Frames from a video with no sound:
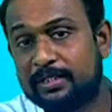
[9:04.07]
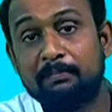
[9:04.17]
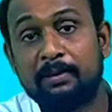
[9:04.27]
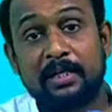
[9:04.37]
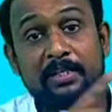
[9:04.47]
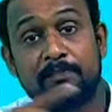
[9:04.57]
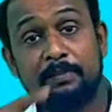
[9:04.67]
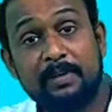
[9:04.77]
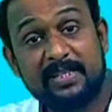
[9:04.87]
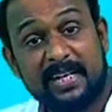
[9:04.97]
Donna is simple tense,
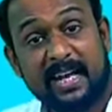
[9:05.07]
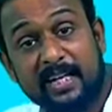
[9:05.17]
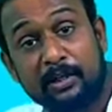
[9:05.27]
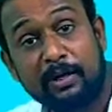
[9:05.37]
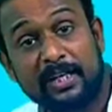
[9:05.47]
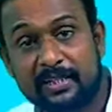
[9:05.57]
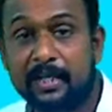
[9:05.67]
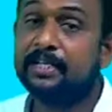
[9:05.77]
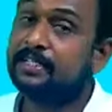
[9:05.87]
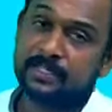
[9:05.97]
Bibi is attacking Donna
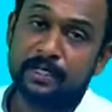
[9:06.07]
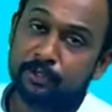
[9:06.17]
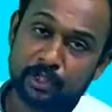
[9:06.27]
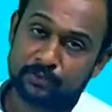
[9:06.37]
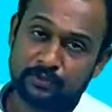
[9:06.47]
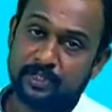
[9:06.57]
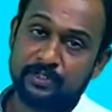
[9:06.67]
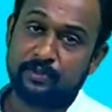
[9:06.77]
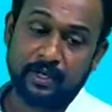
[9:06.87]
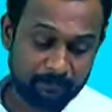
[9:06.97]
is it's continuous
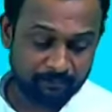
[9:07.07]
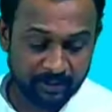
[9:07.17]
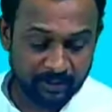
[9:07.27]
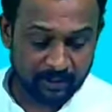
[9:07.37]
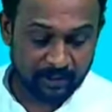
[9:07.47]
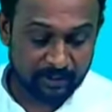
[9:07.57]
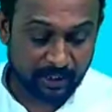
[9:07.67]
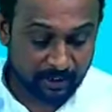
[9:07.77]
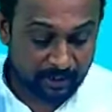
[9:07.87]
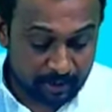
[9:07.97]
tense. Okay?
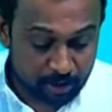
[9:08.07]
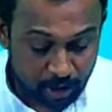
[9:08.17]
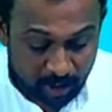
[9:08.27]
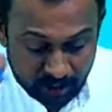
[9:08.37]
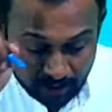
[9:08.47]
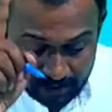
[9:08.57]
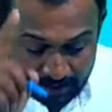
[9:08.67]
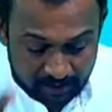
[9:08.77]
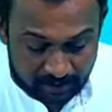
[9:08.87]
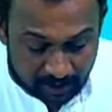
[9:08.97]
Then, she
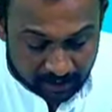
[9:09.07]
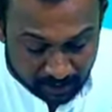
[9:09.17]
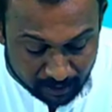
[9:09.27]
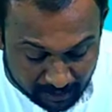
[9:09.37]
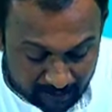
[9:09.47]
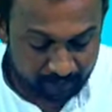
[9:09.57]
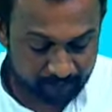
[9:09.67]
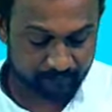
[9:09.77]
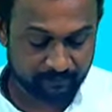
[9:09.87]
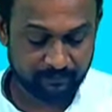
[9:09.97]
is kicking
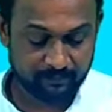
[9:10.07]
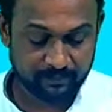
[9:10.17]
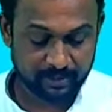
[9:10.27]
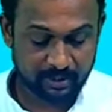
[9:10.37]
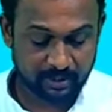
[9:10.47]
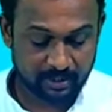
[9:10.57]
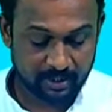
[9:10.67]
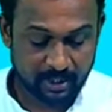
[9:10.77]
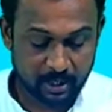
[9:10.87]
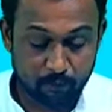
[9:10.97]
me.
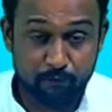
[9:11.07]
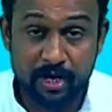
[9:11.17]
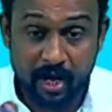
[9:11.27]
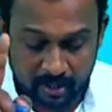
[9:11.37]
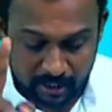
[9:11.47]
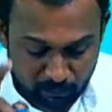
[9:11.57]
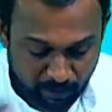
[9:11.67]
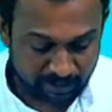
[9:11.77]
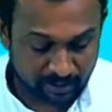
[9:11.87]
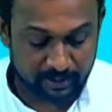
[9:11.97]
We are
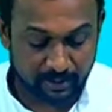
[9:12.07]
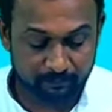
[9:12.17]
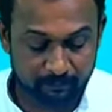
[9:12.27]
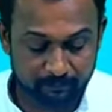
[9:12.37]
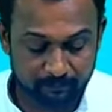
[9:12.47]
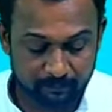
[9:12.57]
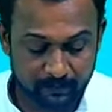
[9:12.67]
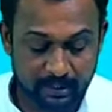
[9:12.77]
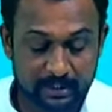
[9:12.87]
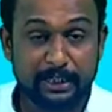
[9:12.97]
inviting them.
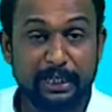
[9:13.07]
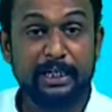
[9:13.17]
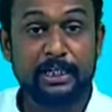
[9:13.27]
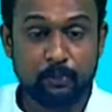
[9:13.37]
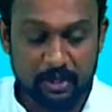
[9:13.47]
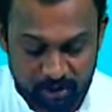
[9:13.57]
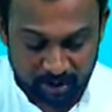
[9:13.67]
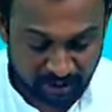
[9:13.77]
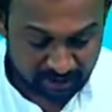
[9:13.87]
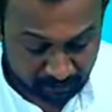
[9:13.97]
Dennis
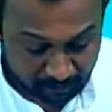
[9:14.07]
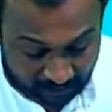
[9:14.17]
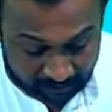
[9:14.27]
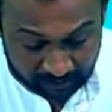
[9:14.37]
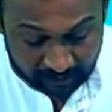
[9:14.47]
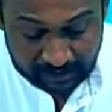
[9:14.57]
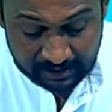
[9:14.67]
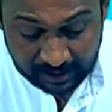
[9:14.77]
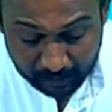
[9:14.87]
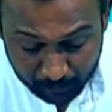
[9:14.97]
was checking the bag.
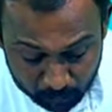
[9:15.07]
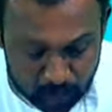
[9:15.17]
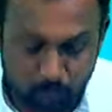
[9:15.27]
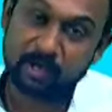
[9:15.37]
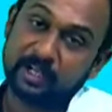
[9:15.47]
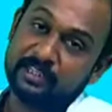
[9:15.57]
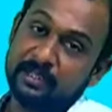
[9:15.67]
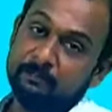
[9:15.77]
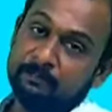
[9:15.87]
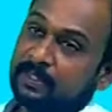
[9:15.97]
Simon was
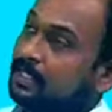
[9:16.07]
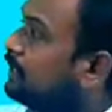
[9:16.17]
warning them.